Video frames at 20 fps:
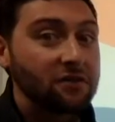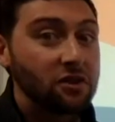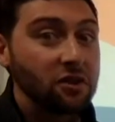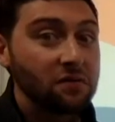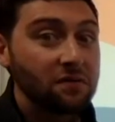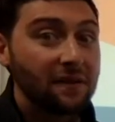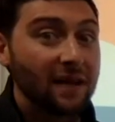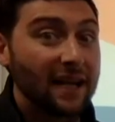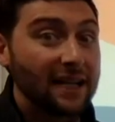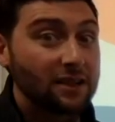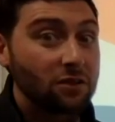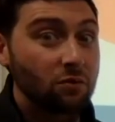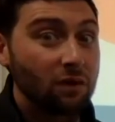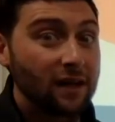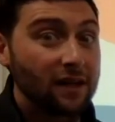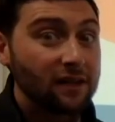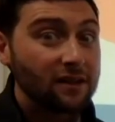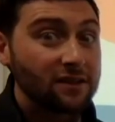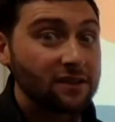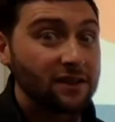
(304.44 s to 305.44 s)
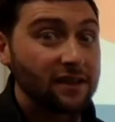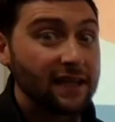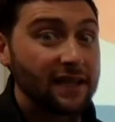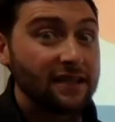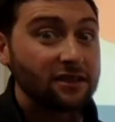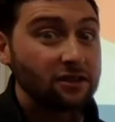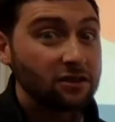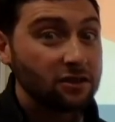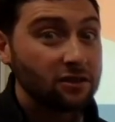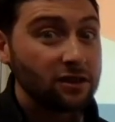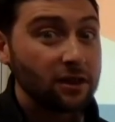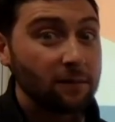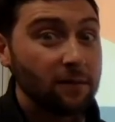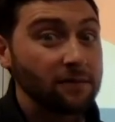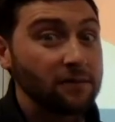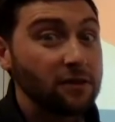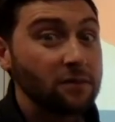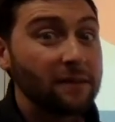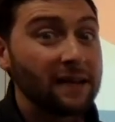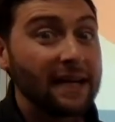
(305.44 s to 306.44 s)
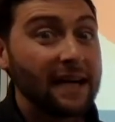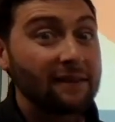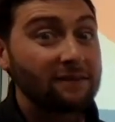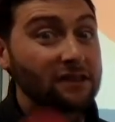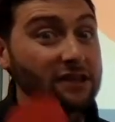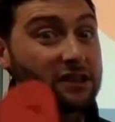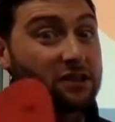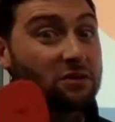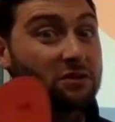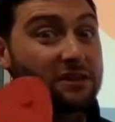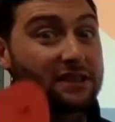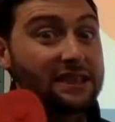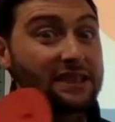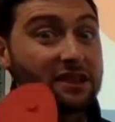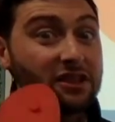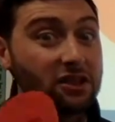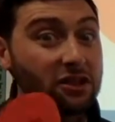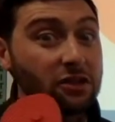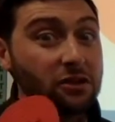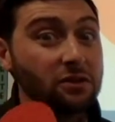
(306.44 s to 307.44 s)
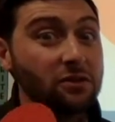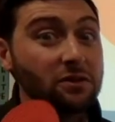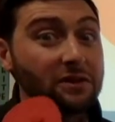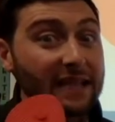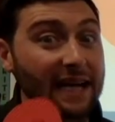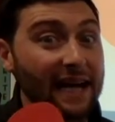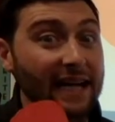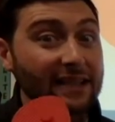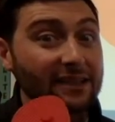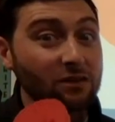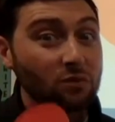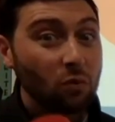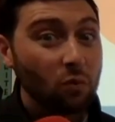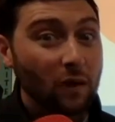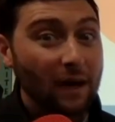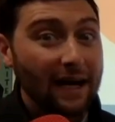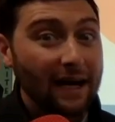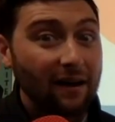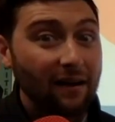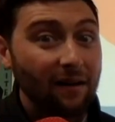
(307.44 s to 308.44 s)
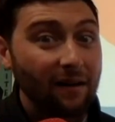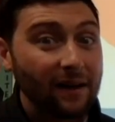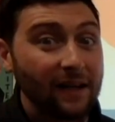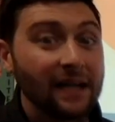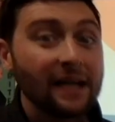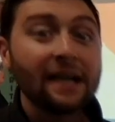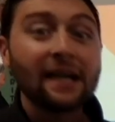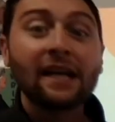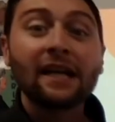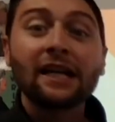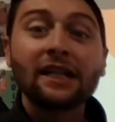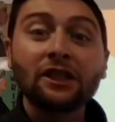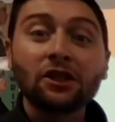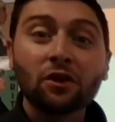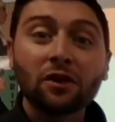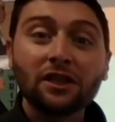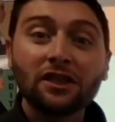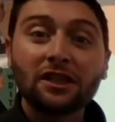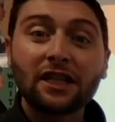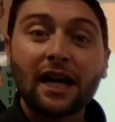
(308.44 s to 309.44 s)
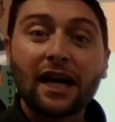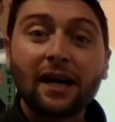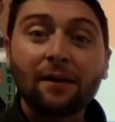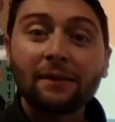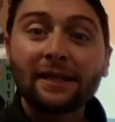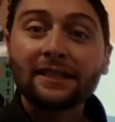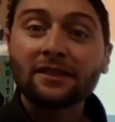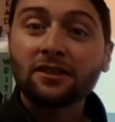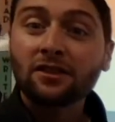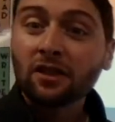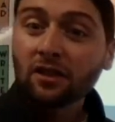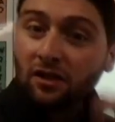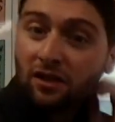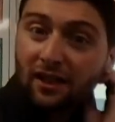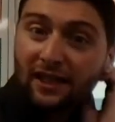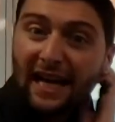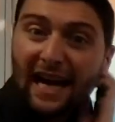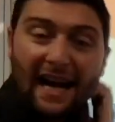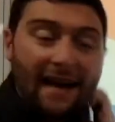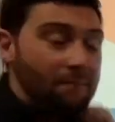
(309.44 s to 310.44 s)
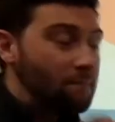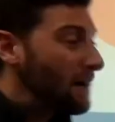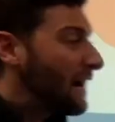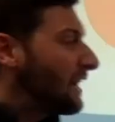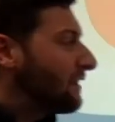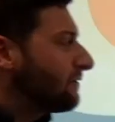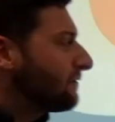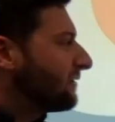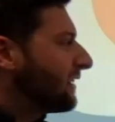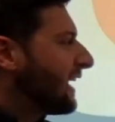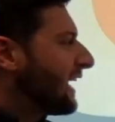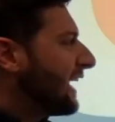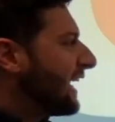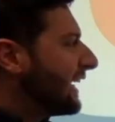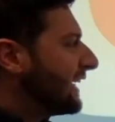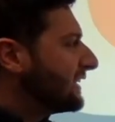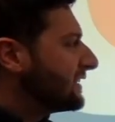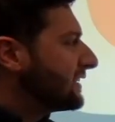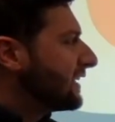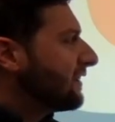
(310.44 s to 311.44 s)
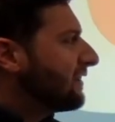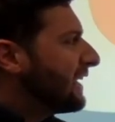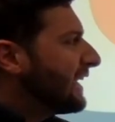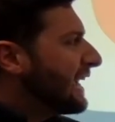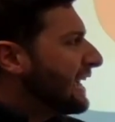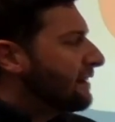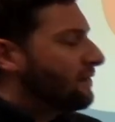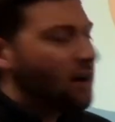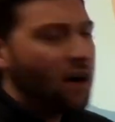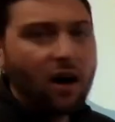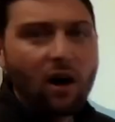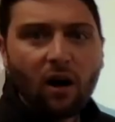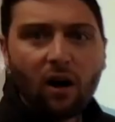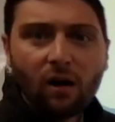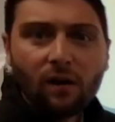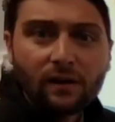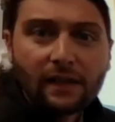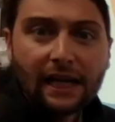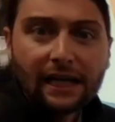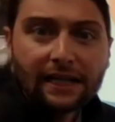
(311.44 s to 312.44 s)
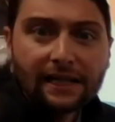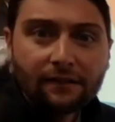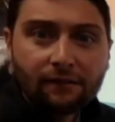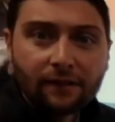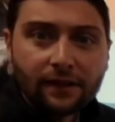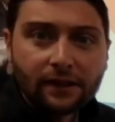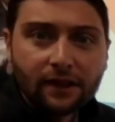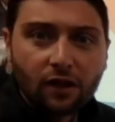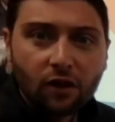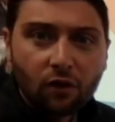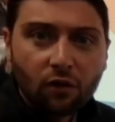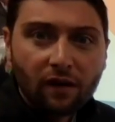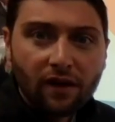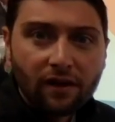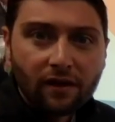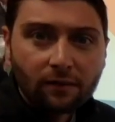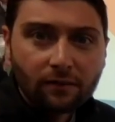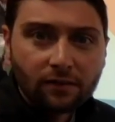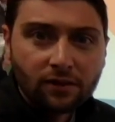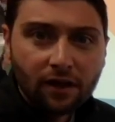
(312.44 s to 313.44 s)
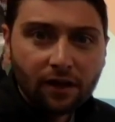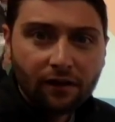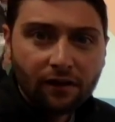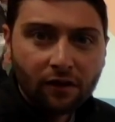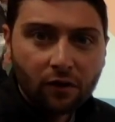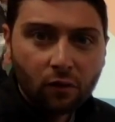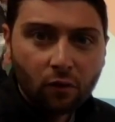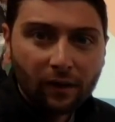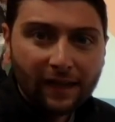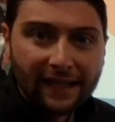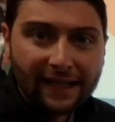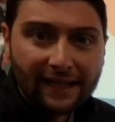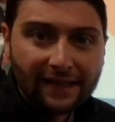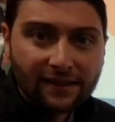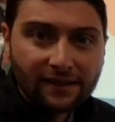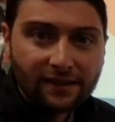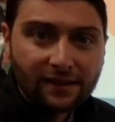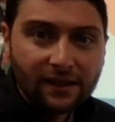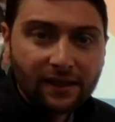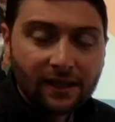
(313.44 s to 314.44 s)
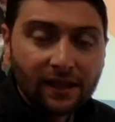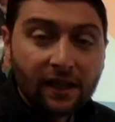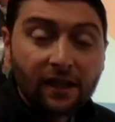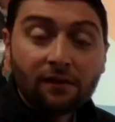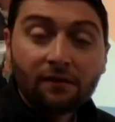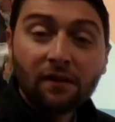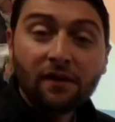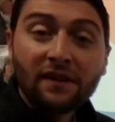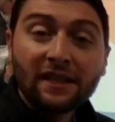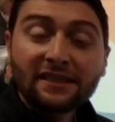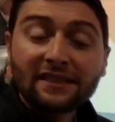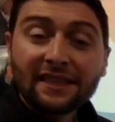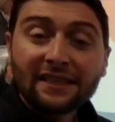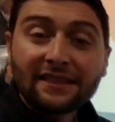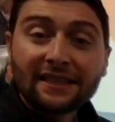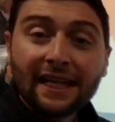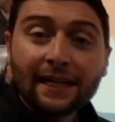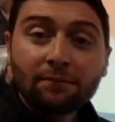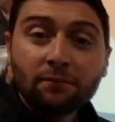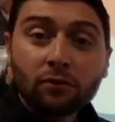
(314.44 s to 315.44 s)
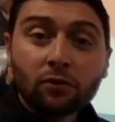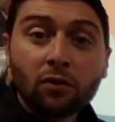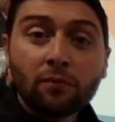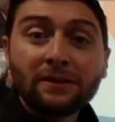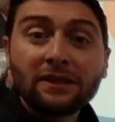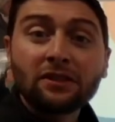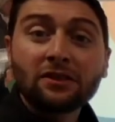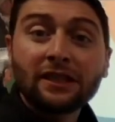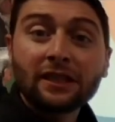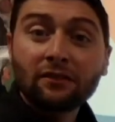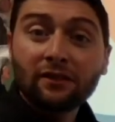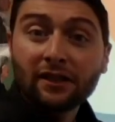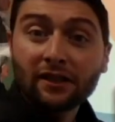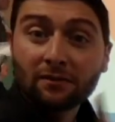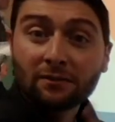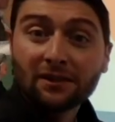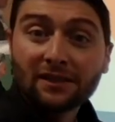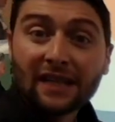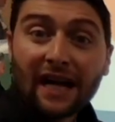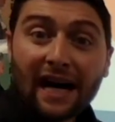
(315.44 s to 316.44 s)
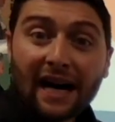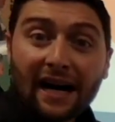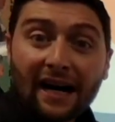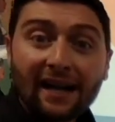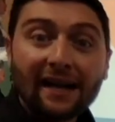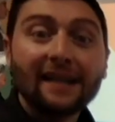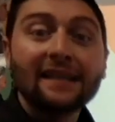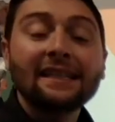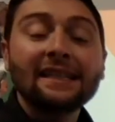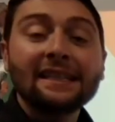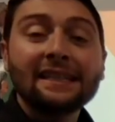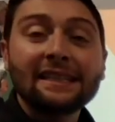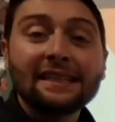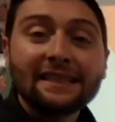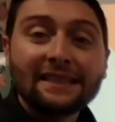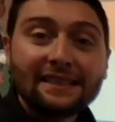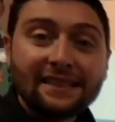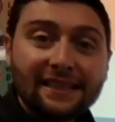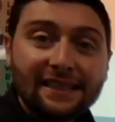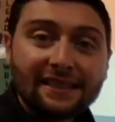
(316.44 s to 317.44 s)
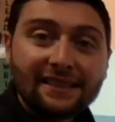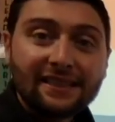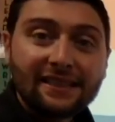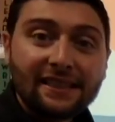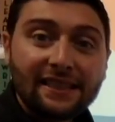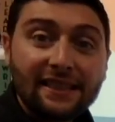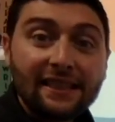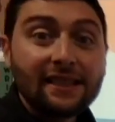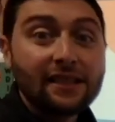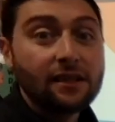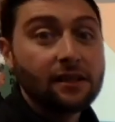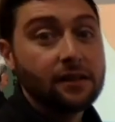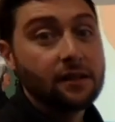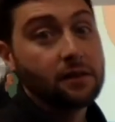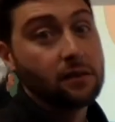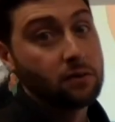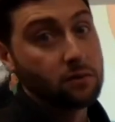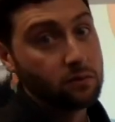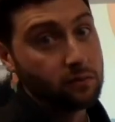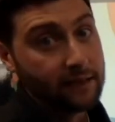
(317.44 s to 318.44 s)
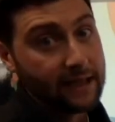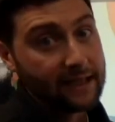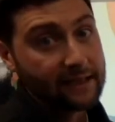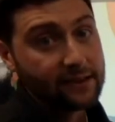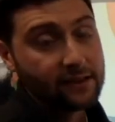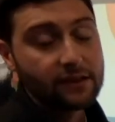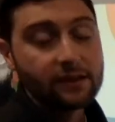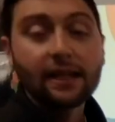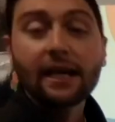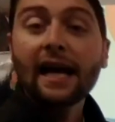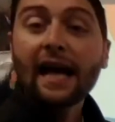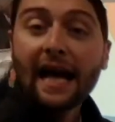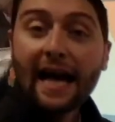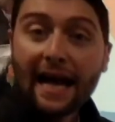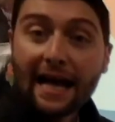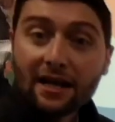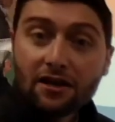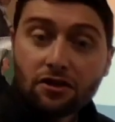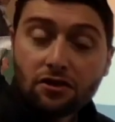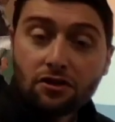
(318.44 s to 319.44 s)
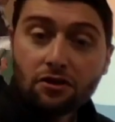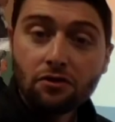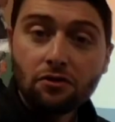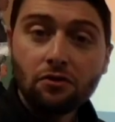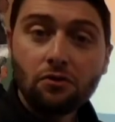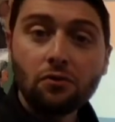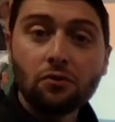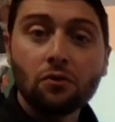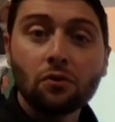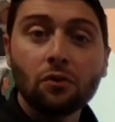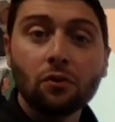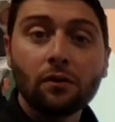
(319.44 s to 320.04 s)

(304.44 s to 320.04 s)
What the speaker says: 2 fly swatters today, so some of you may have to use these shoes as well. Your job is to look at my flies. They have all different rhythms on their wings. For this example, we'll be using rhythms ta, ti, rest, and two.